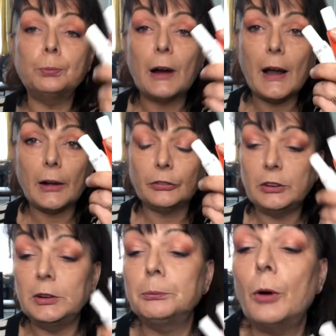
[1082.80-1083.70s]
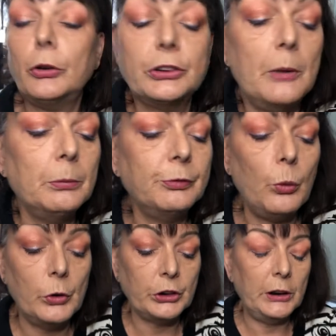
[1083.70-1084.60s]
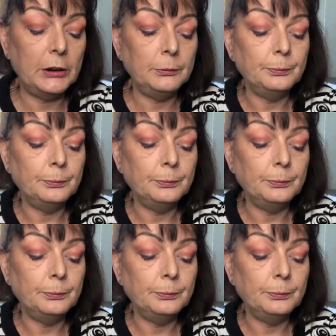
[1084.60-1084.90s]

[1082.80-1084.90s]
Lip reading: products in box number 14